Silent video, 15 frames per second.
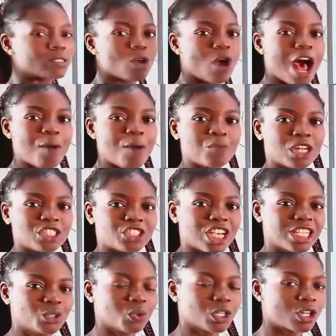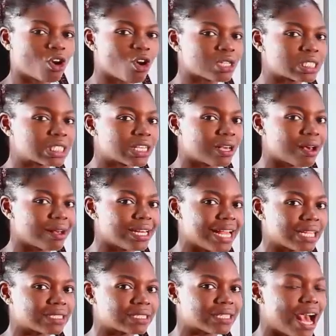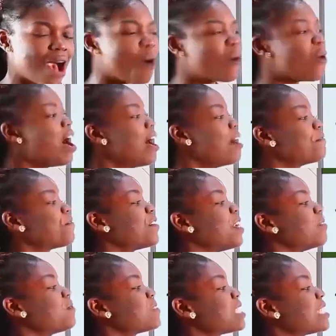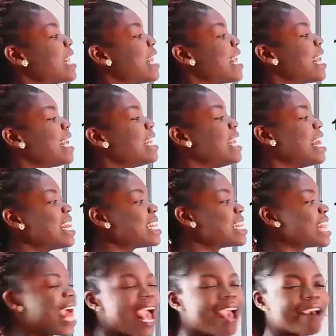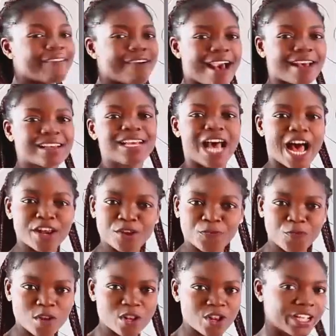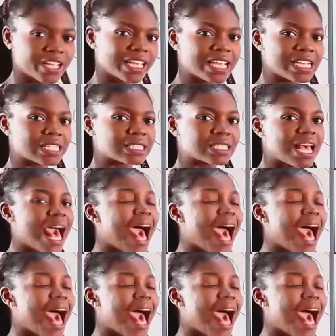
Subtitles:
So how much change will Kosi collect now? 15 naira. Are you following, kids?